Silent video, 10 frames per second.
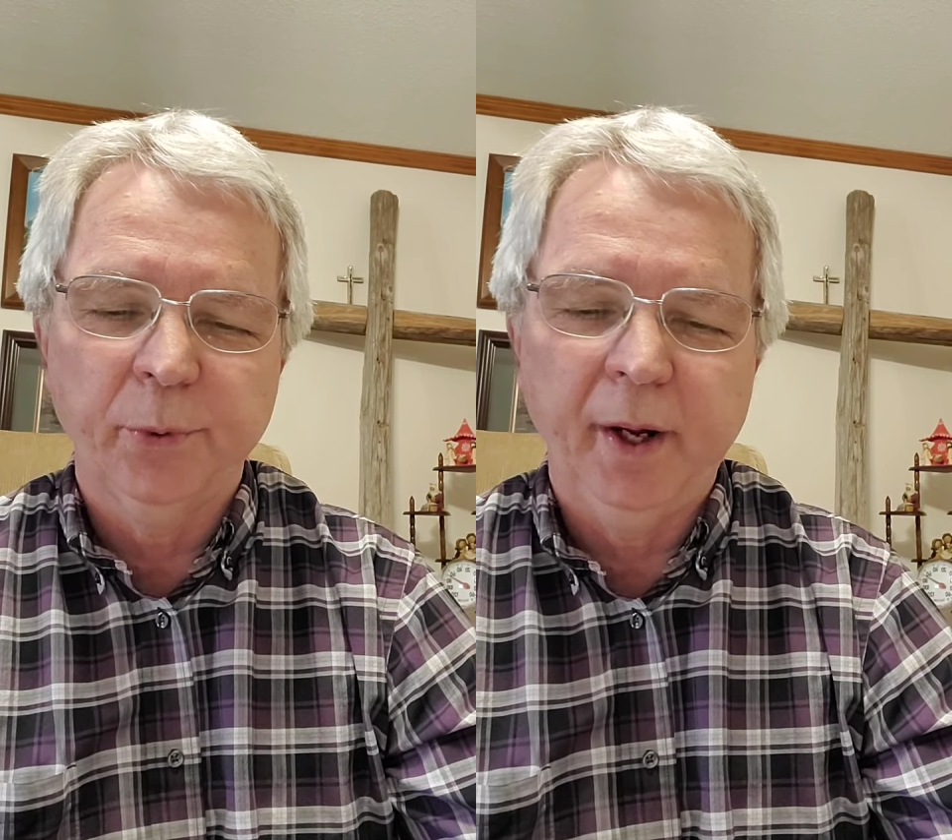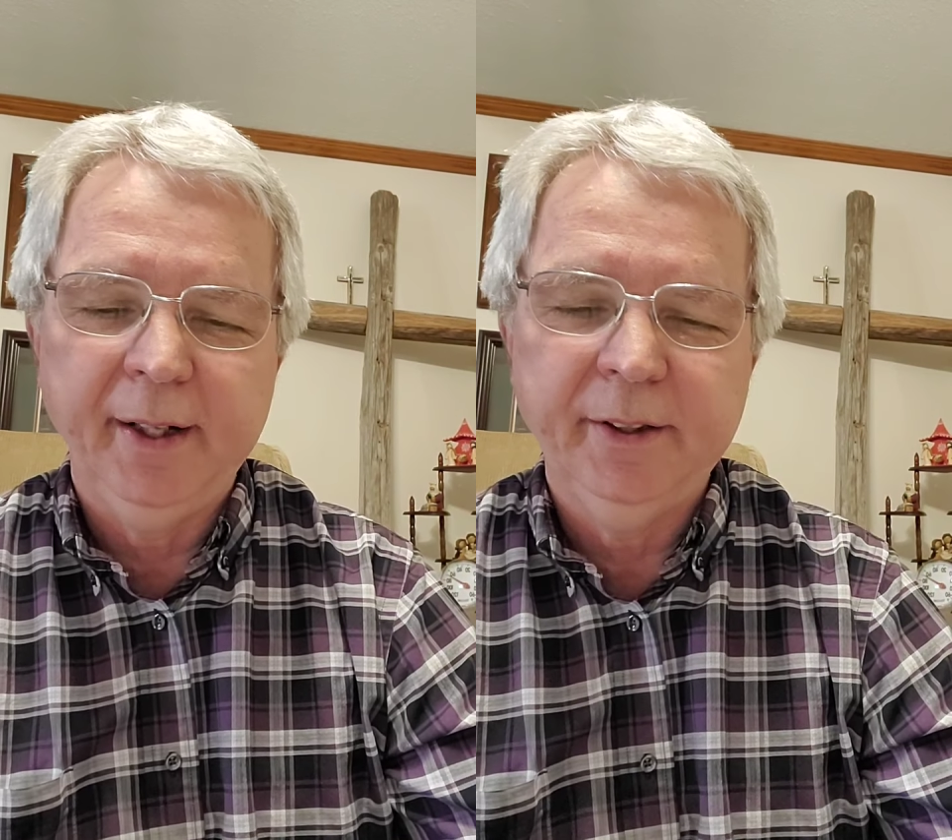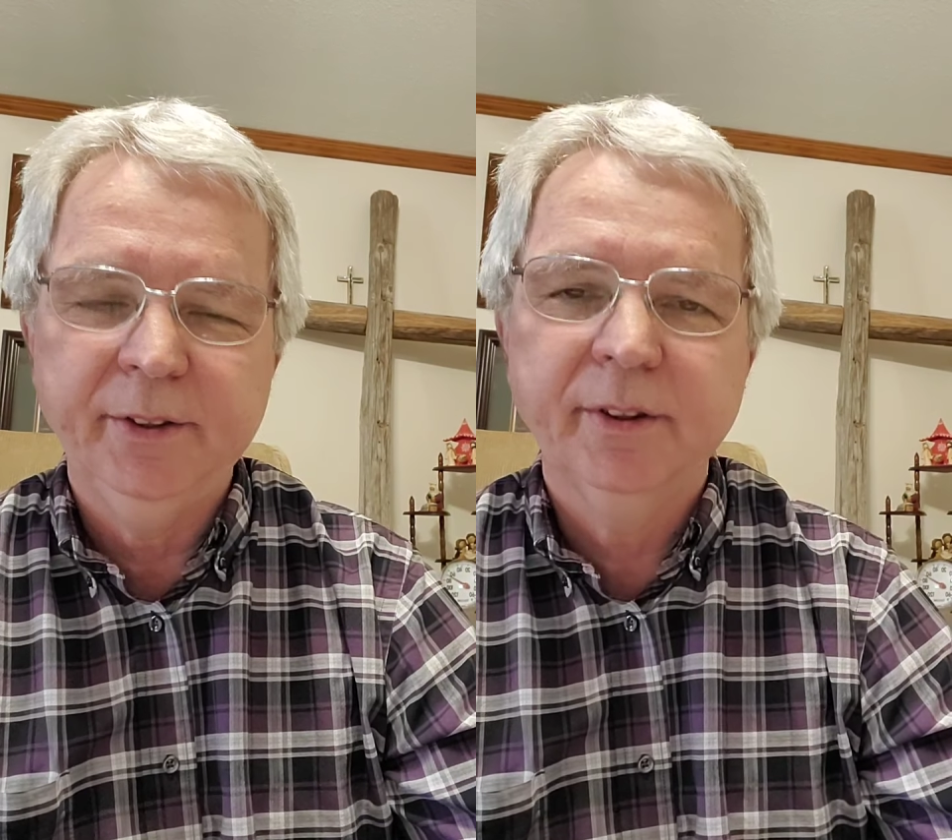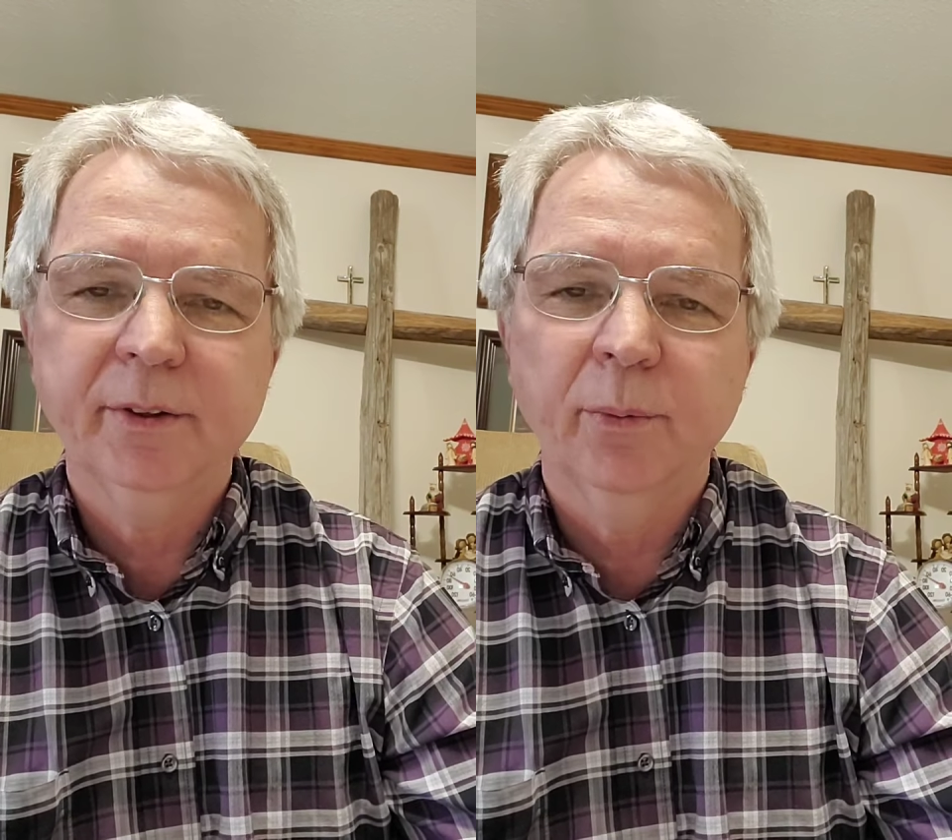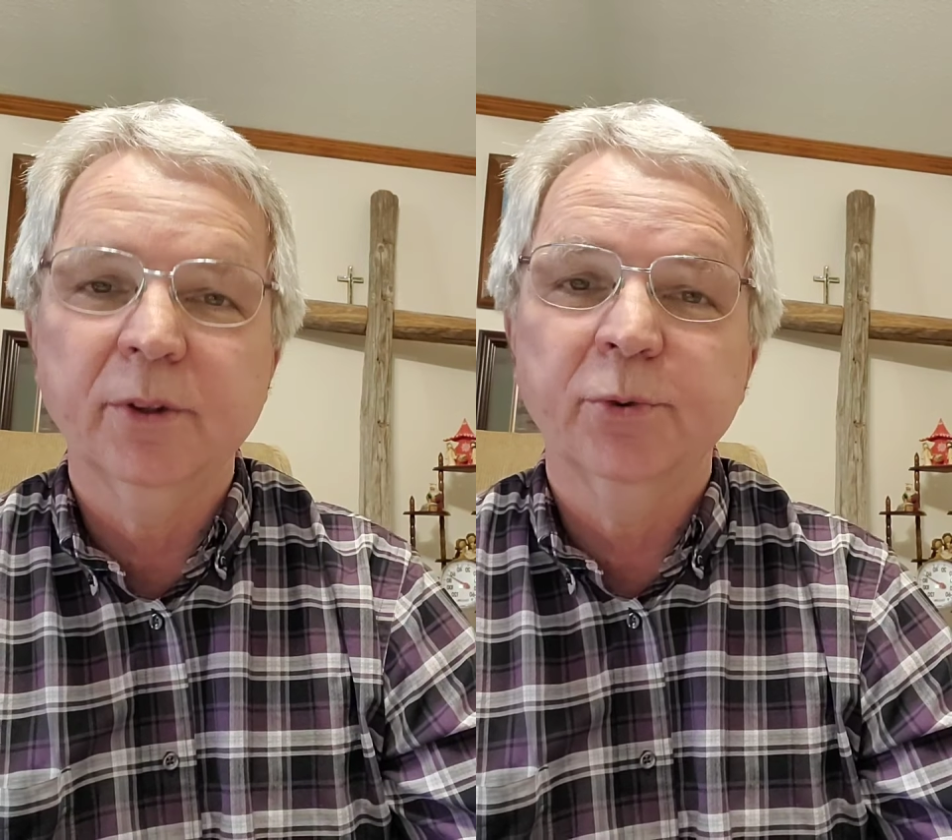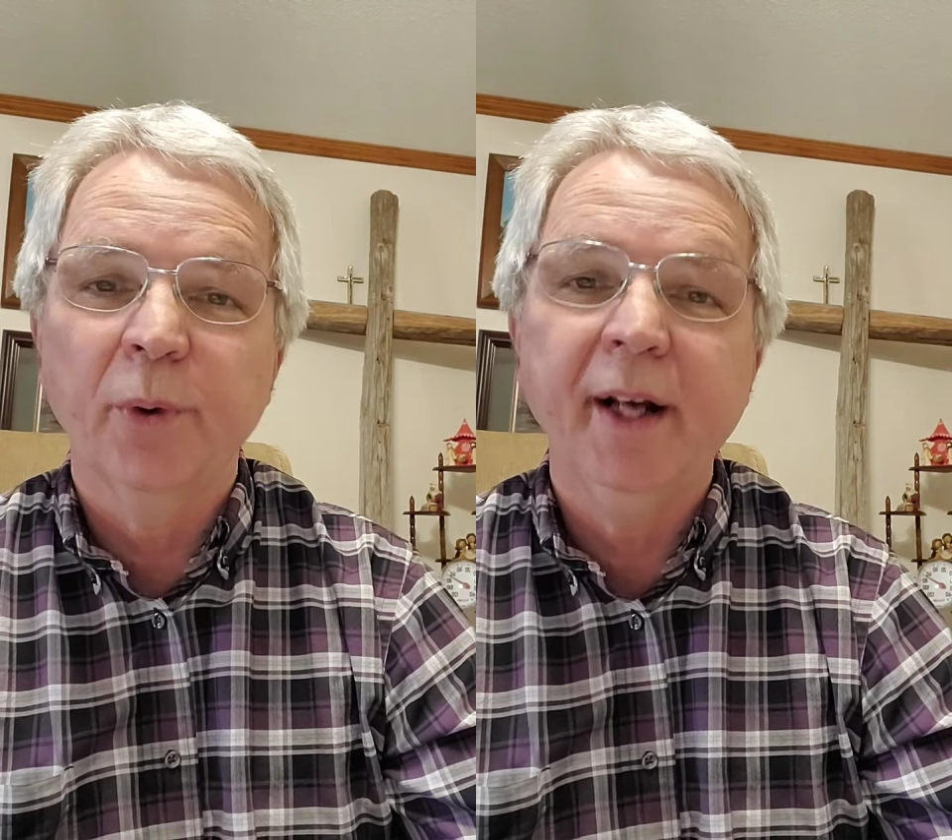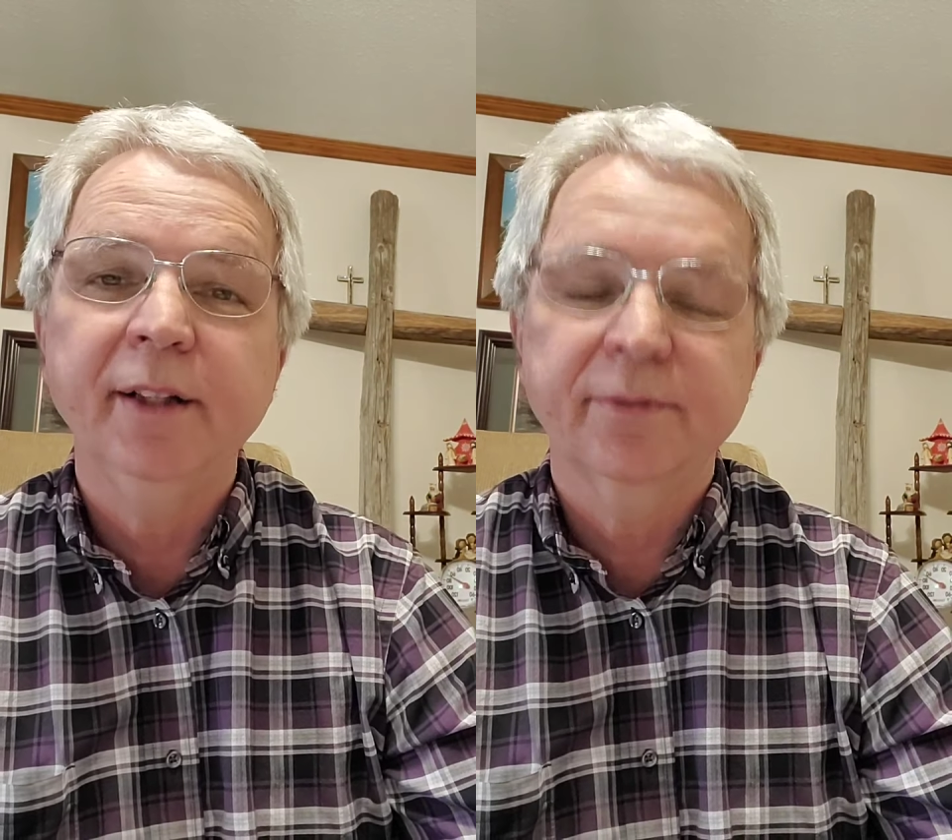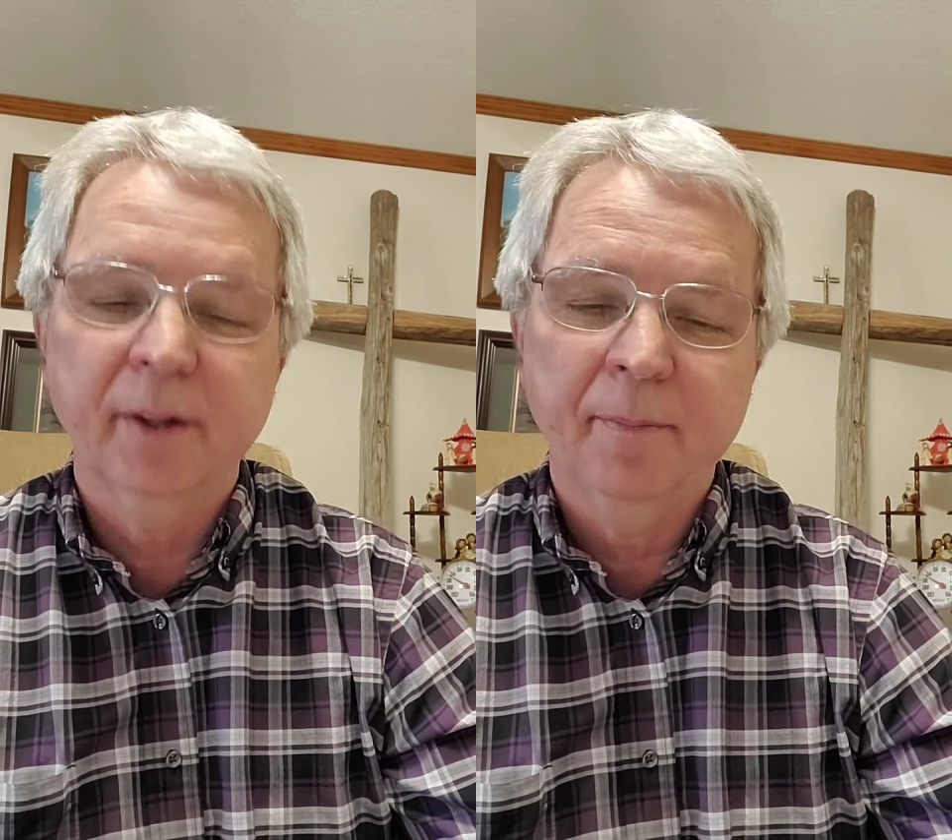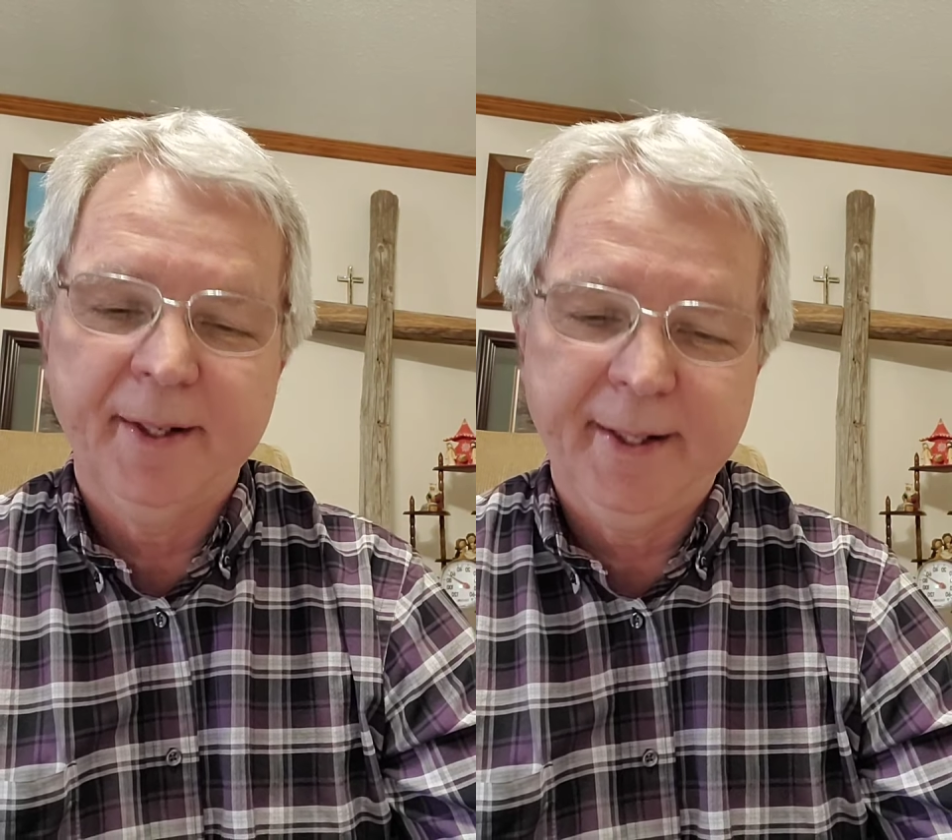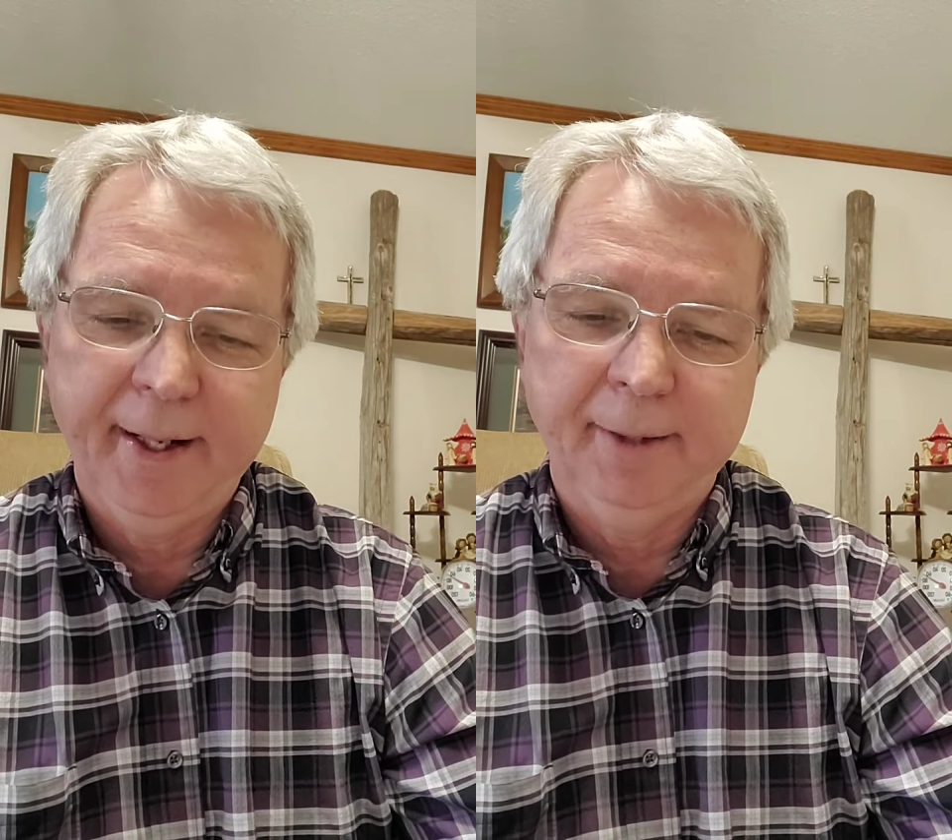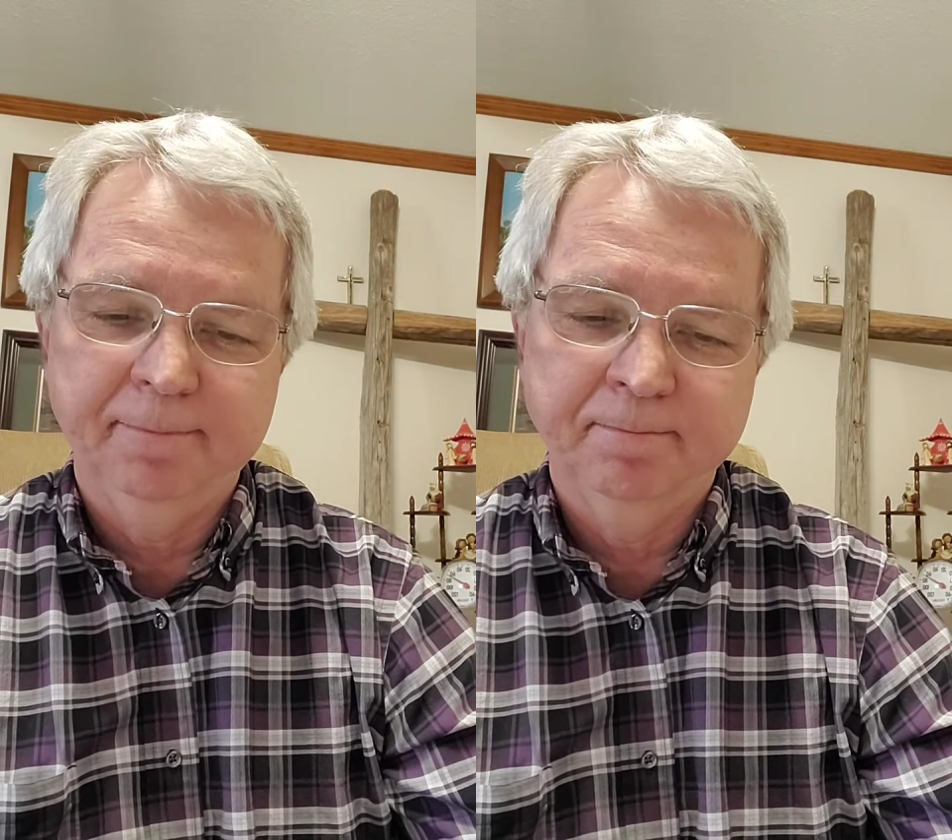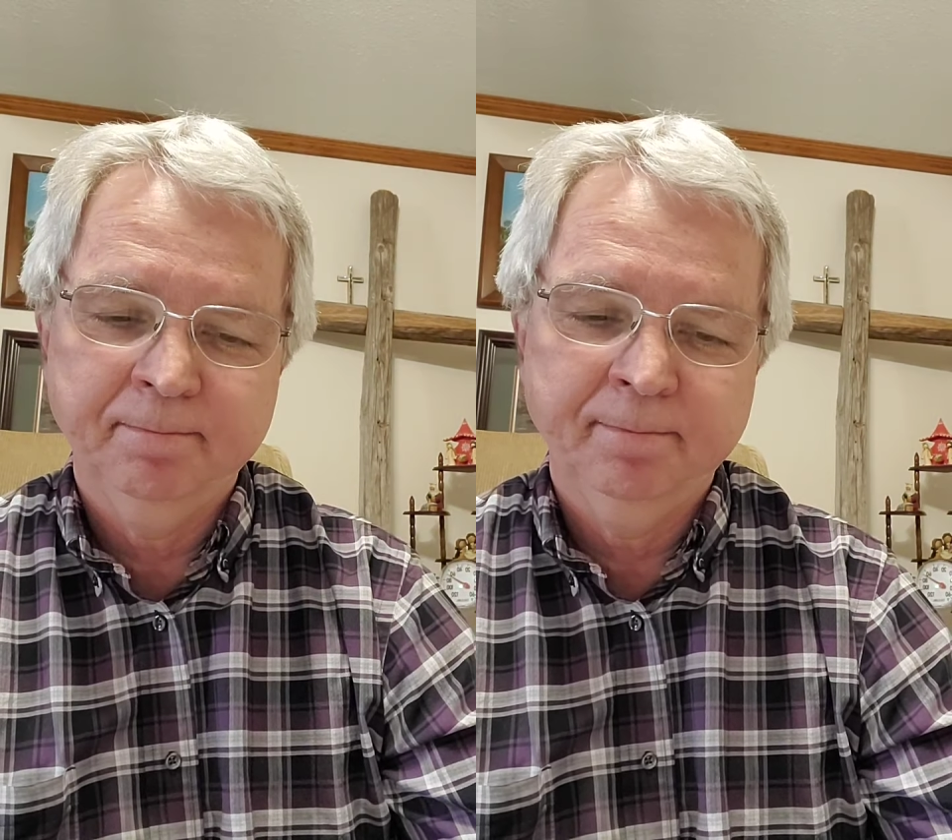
raised from the dead.